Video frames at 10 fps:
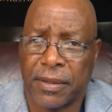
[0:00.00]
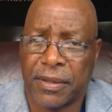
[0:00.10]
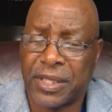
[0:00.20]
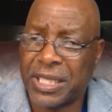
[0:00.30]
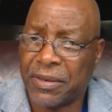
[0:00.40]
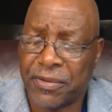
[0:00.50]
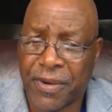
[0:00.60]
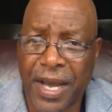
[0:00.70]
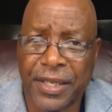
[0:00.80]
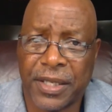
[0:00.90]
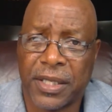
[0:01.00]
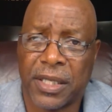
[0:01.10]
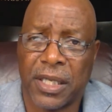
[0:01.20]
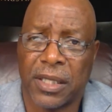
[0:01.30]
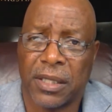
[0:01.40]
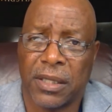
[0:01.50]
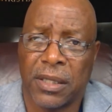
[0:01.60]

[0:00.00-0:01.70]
self-righteousness,